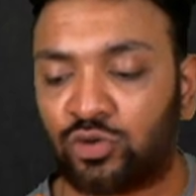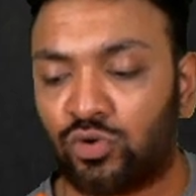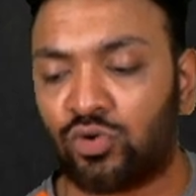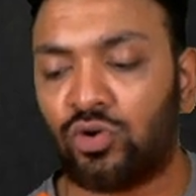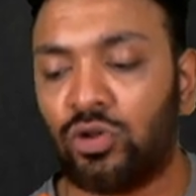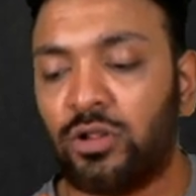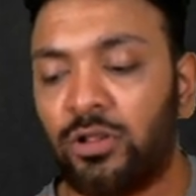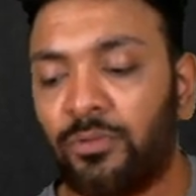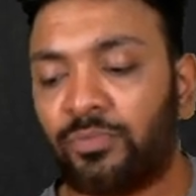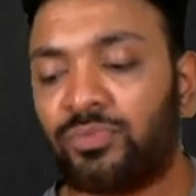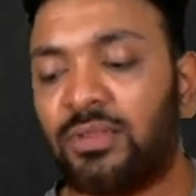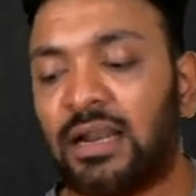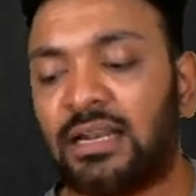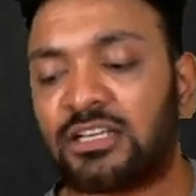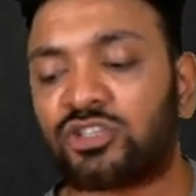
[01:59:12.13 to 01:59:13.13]
two,
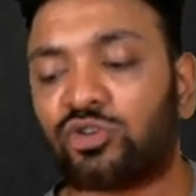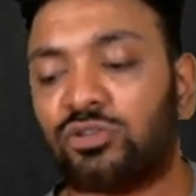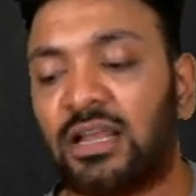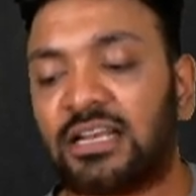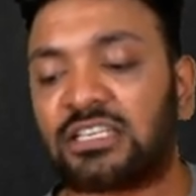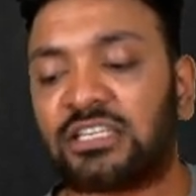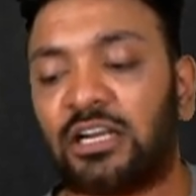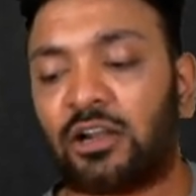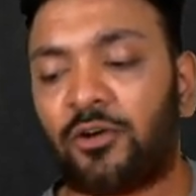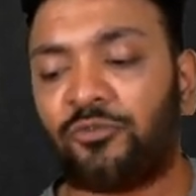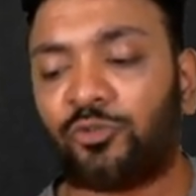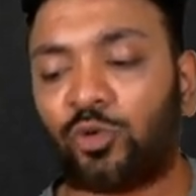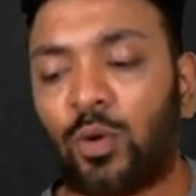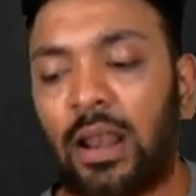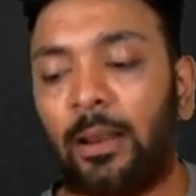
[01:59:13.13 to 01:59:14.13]
that is to the extent
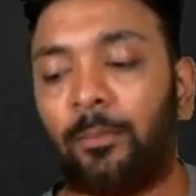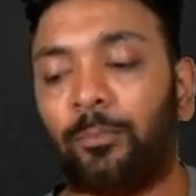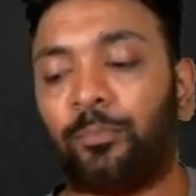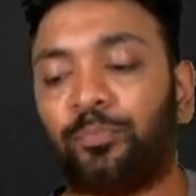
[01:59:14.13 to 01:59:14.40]
of 12.